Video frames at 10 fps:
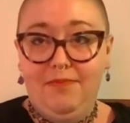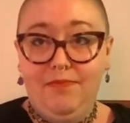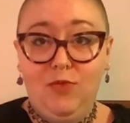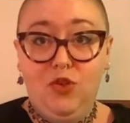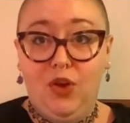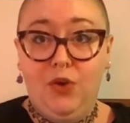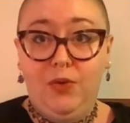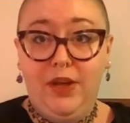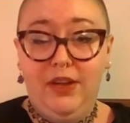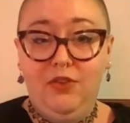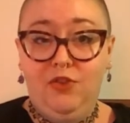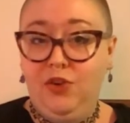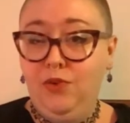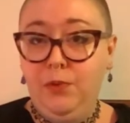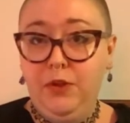So
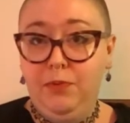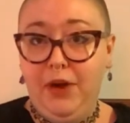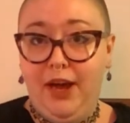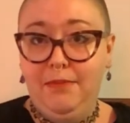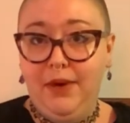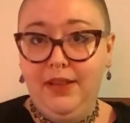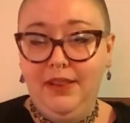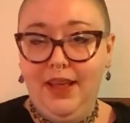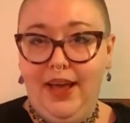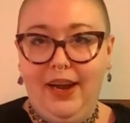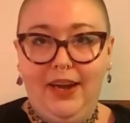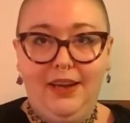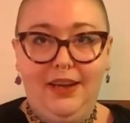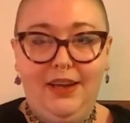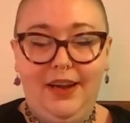June was Pride Month, and I
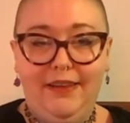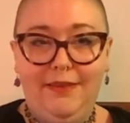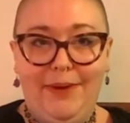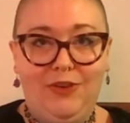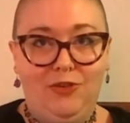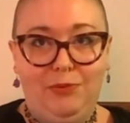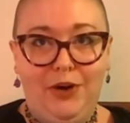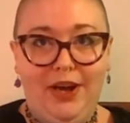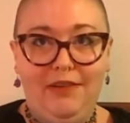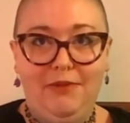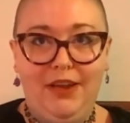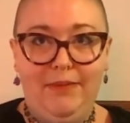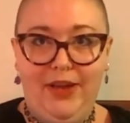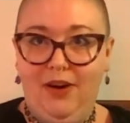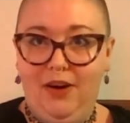did a special Pride
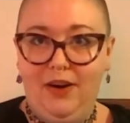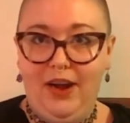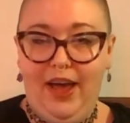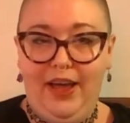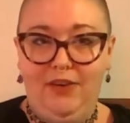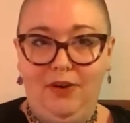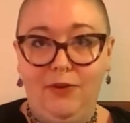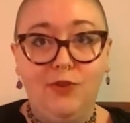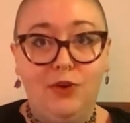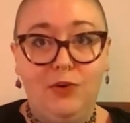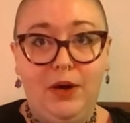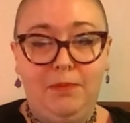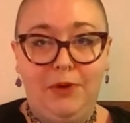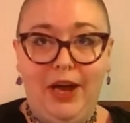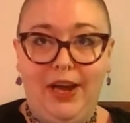TBR and also a
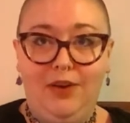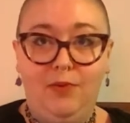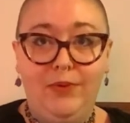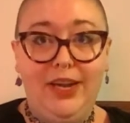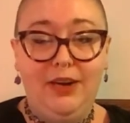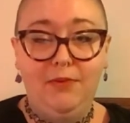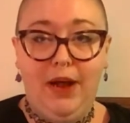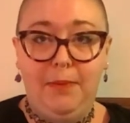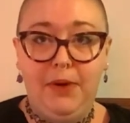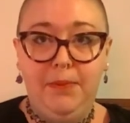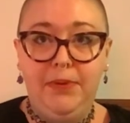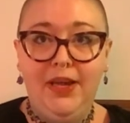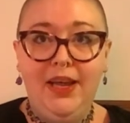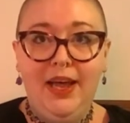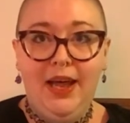Pride reading wrap-up
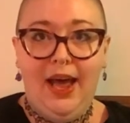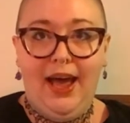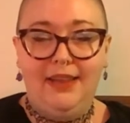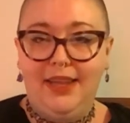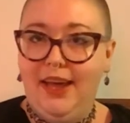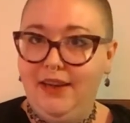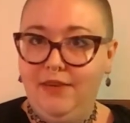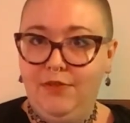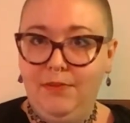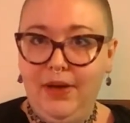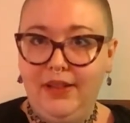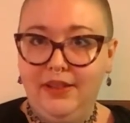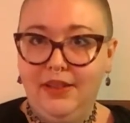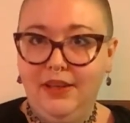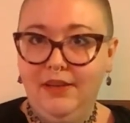at the end of the
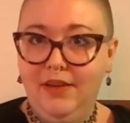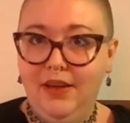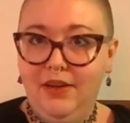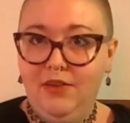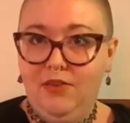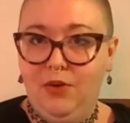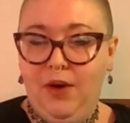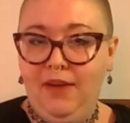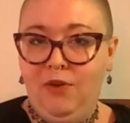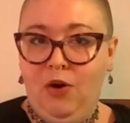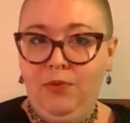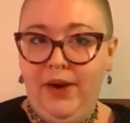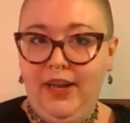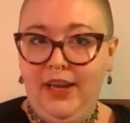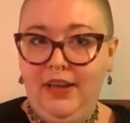month. So I've
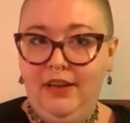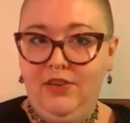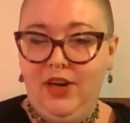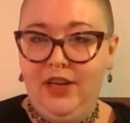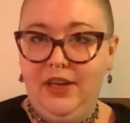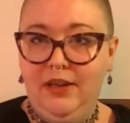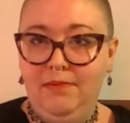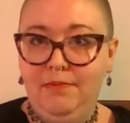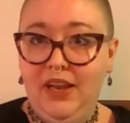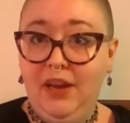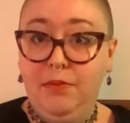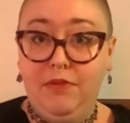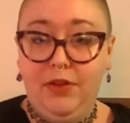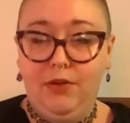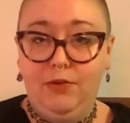already done mini
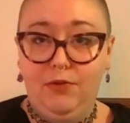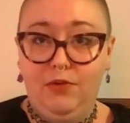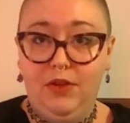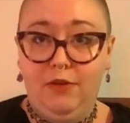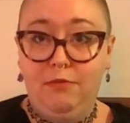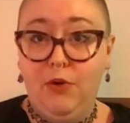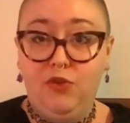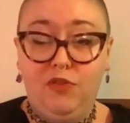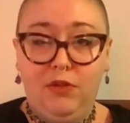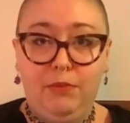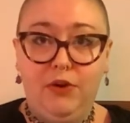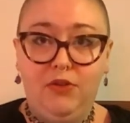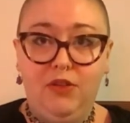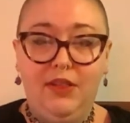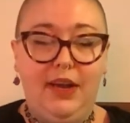reviews of most of the
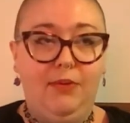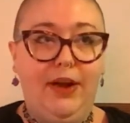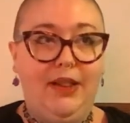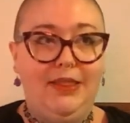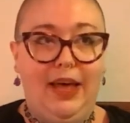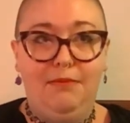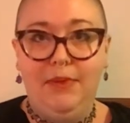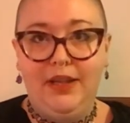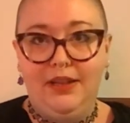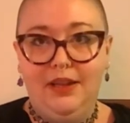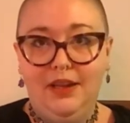books that I read in that month.